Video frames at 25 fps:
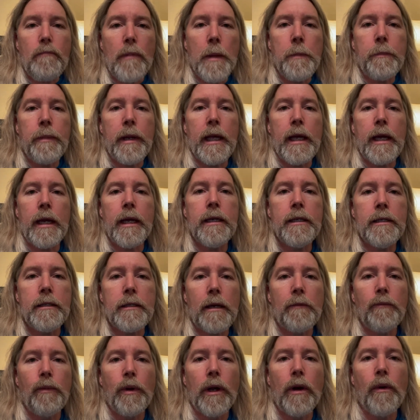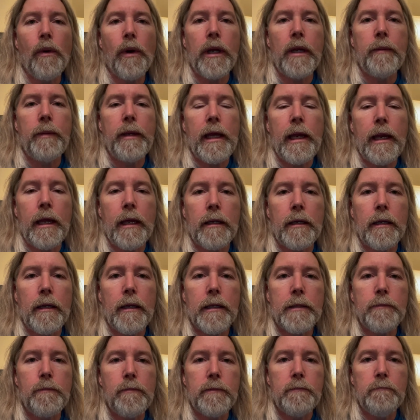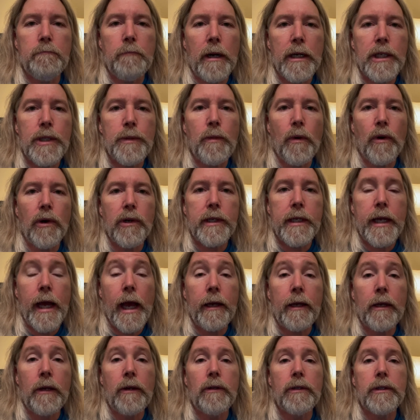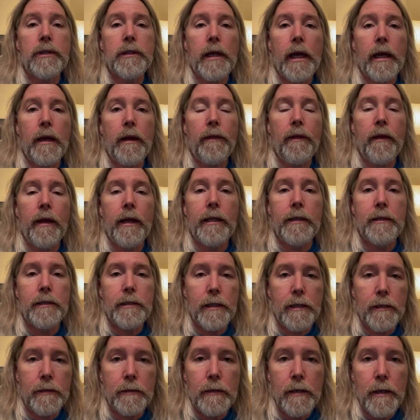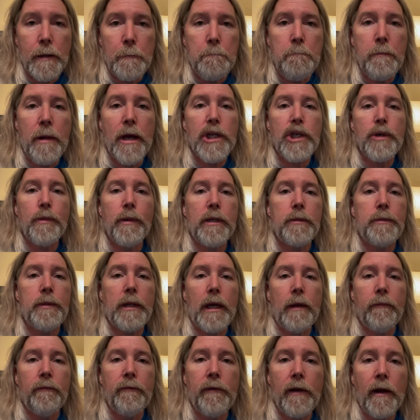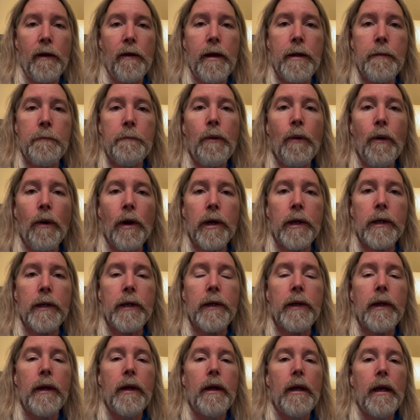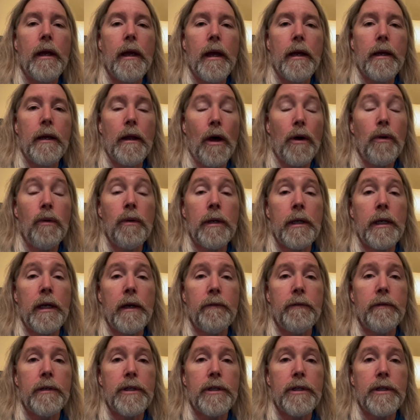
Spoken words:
Because we're going to be getting into this much more technical side of things, the measurements become very important, not only of the